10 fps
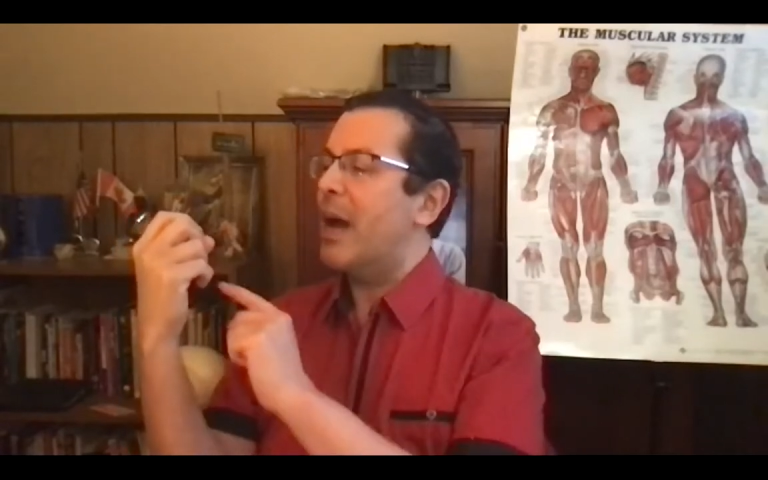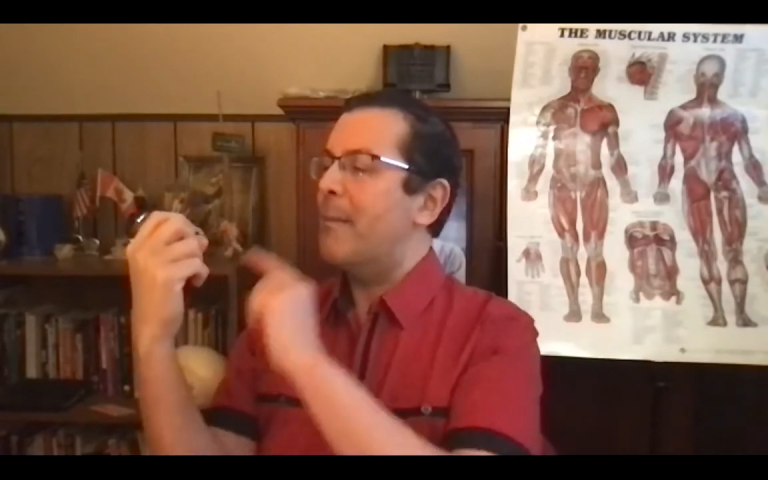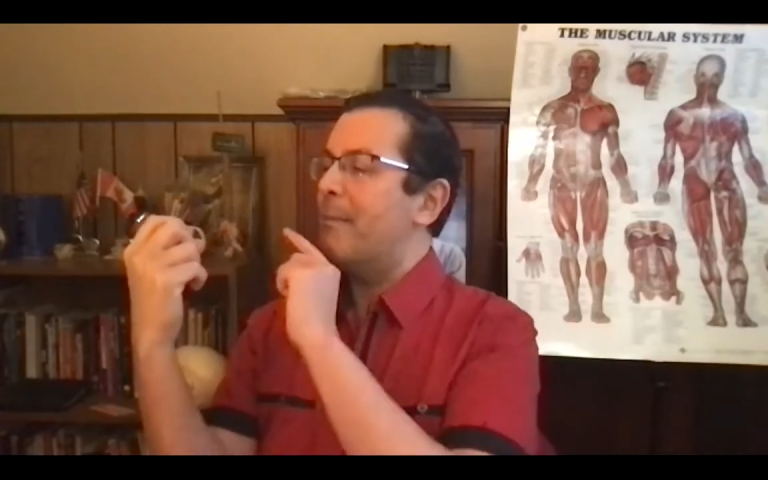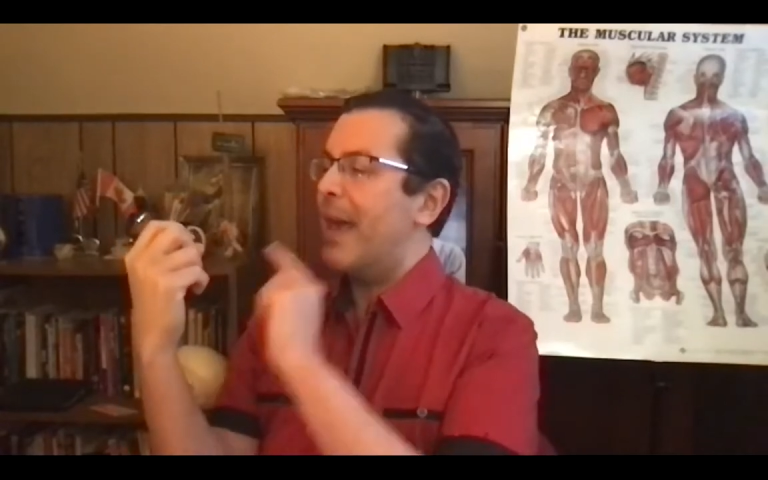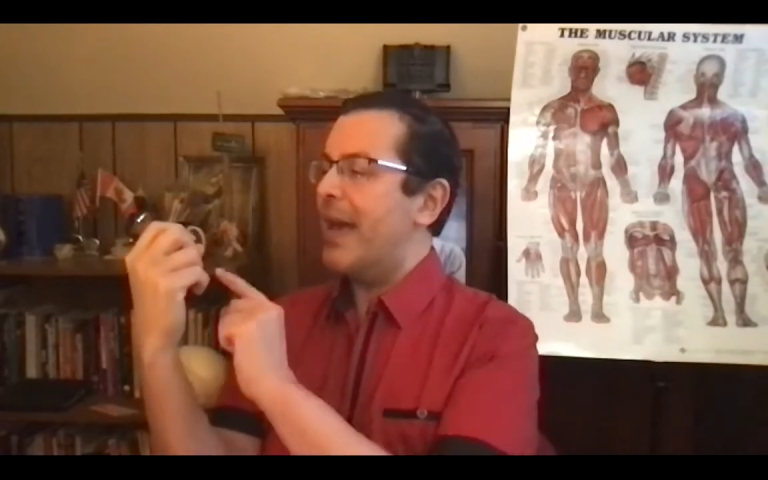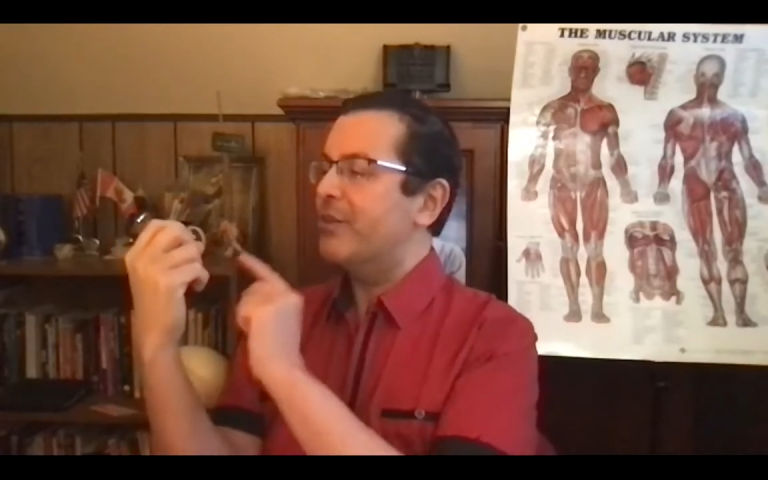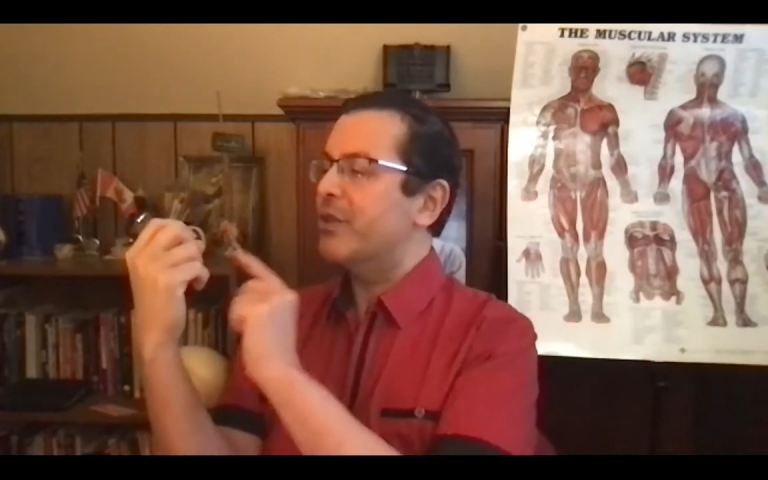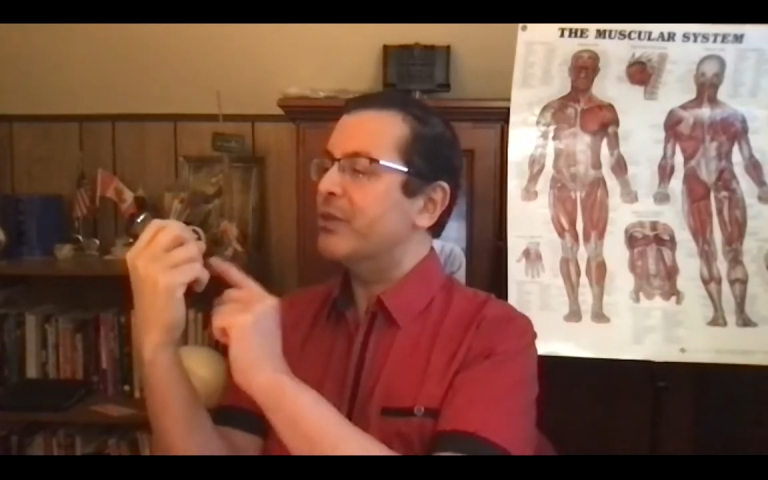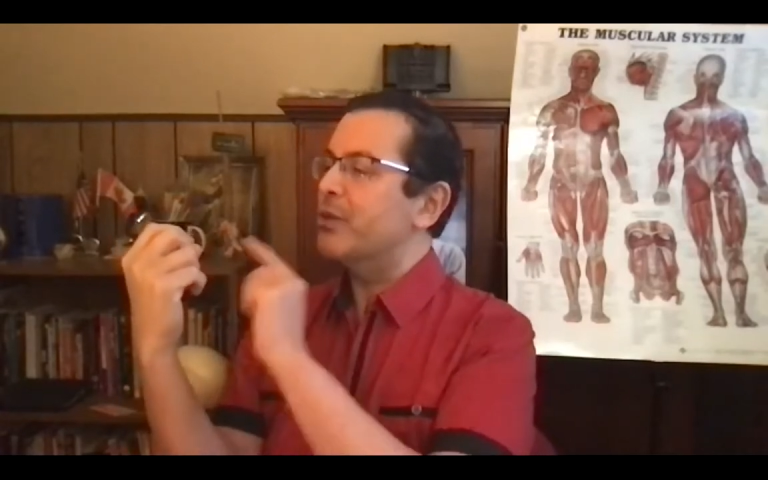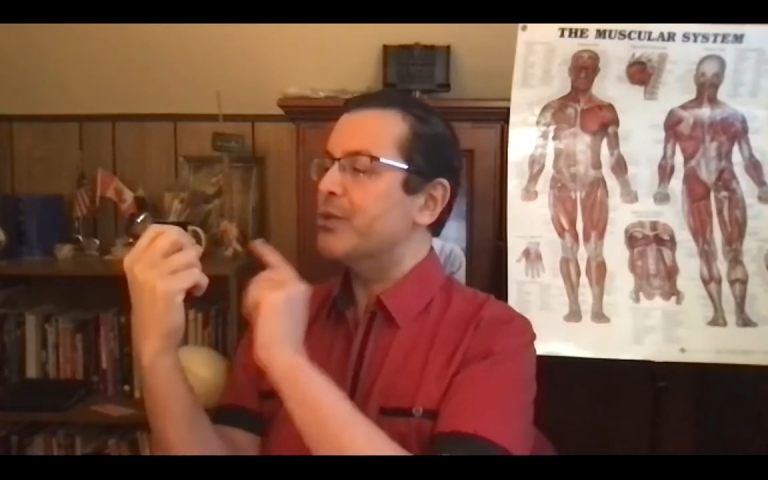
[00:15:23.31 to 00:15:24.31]

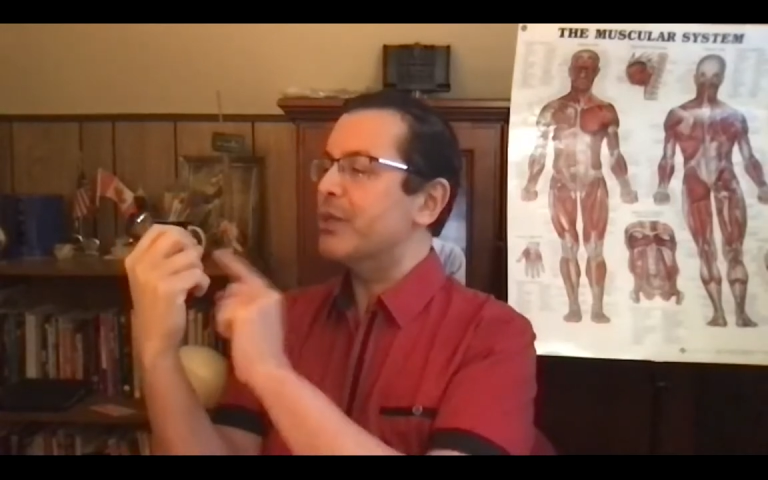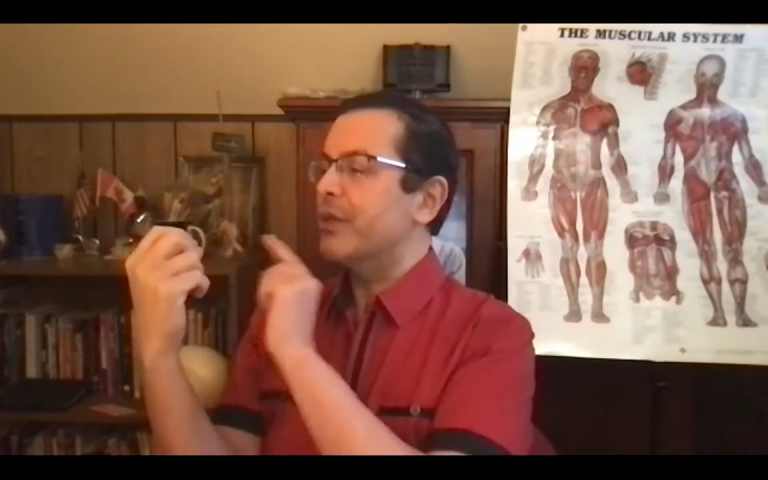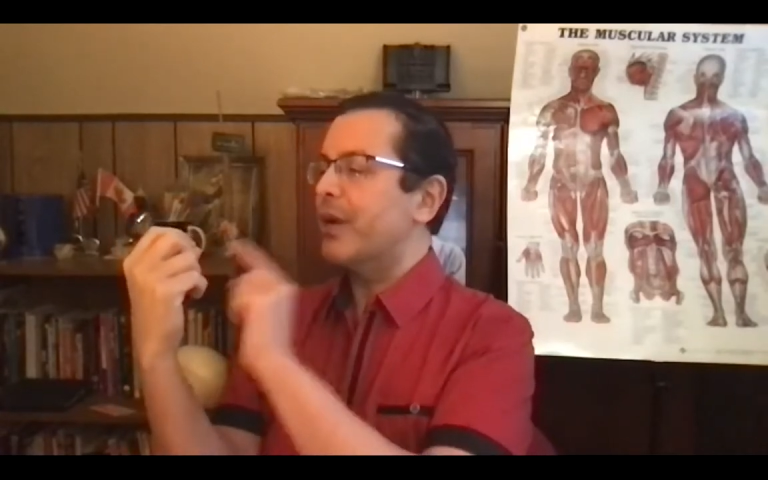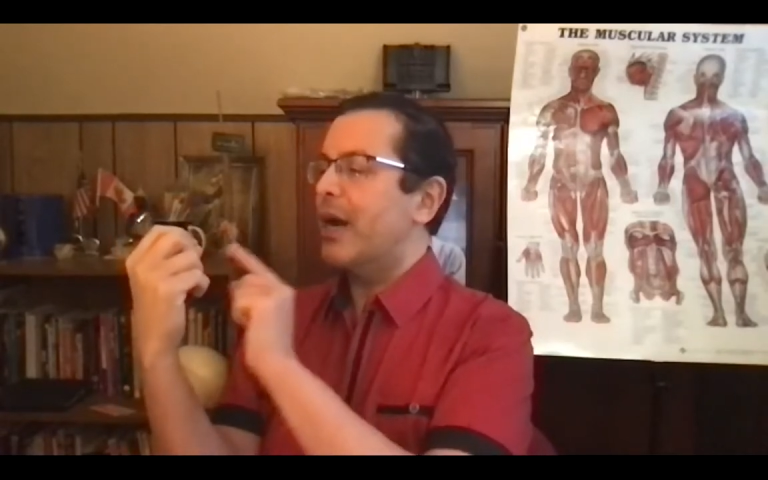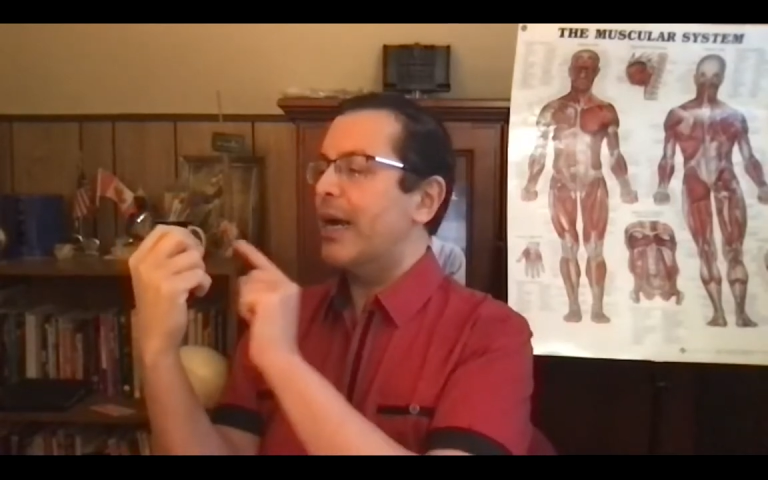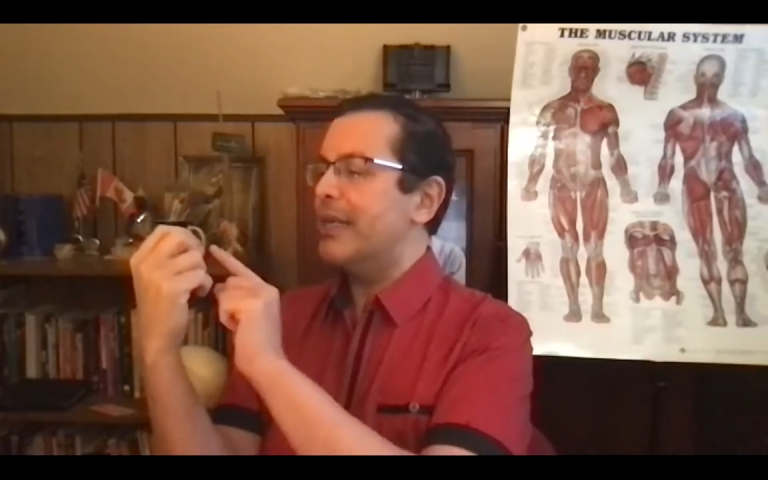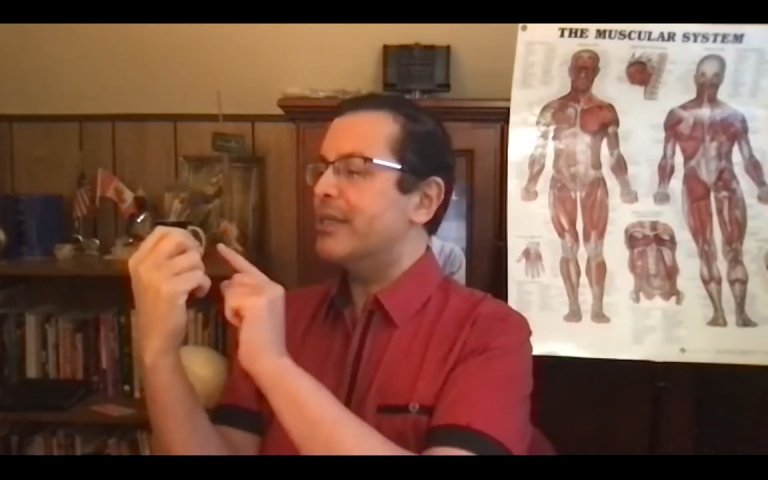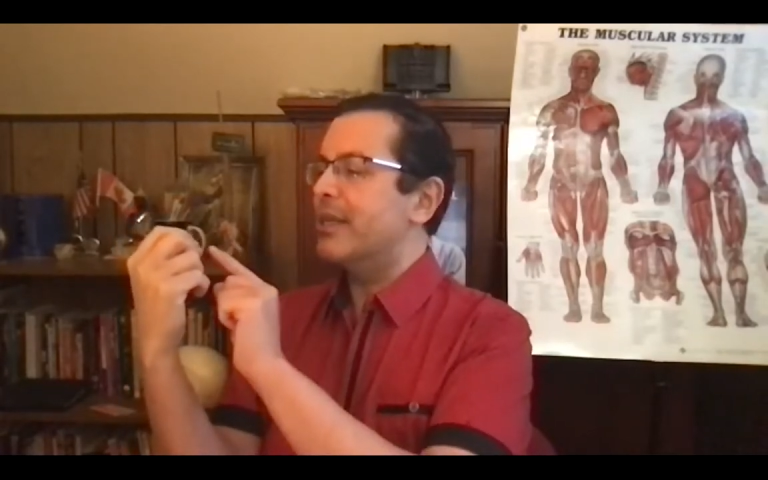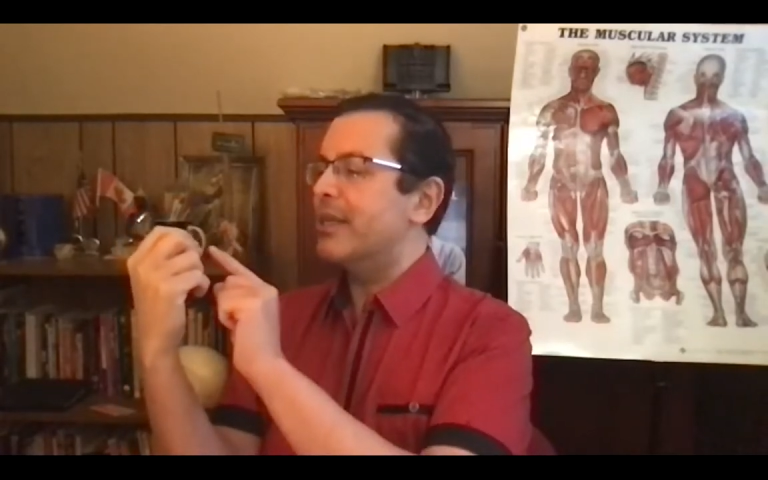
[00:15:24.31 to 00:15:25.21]
imagine using your eyes